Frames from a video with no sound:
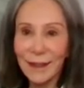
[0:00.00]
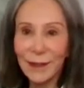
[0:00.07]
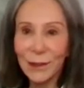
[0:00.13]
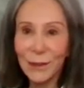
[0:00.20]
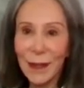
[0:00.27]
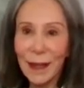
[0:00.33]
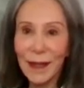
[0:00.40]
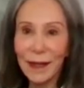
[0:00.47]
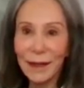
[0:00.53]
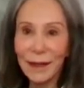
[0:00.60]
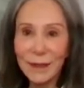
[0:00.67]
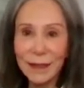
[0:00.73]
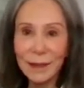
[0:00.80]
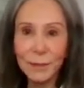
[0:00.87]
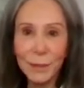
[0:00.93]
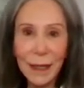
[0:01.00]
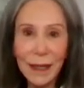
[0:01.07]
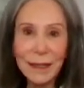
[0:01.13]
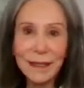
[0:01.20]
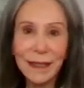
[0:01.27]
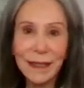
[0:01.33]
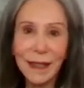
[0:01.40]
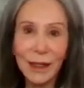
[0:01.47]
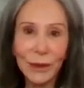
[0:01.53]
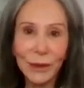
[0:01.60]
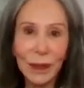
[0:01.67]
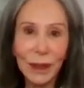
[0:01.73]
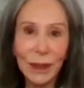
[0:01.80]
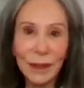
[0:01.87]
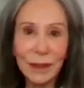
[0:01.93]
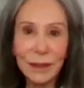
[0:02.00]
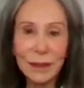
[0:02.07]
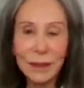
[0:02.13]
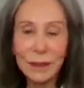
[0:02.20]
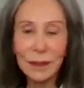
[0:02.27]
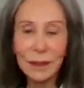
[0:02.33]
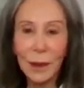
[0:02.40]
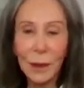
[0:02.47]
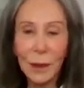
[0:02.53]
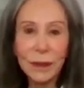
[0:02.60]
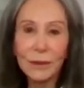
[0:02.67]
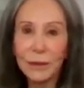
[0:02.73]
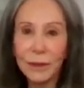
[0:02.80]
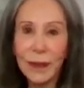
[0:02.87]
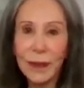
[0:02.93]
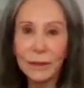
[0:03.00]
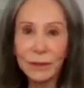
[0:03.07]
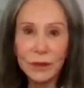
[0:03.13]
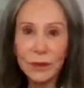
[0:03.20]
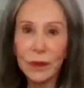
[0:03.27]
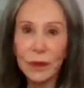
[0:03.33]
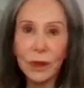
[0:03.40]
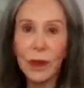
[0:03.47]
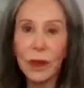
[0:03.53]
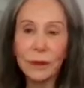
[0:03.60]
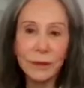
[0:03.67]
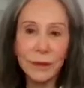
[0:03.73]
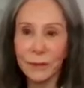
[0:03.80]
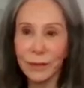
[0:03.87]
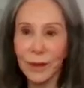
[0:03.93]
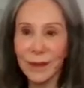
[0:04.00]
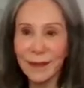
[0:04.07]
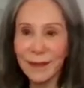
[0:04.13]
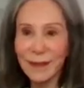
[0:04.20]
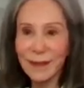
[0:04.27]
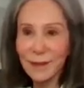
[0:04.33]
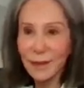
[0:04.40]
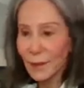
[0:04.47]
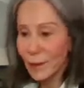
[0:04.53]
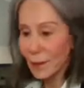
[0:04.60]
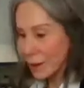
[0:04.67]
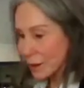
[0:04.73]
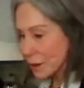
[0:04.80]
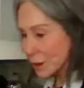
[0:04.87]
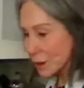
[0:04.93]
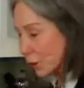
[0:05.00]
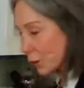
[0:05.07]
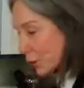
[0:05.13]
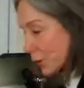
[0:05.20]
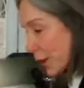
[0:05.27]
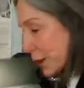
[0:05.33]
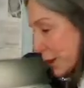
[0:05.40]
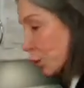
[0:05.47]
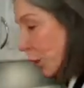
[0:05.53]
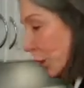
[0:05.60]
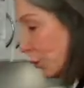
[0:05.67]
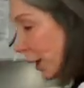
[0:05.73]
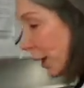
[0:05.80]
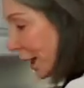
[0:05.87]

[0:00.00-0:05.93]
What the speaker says: You may have basic ingredients, but the flavors are all different. So that's one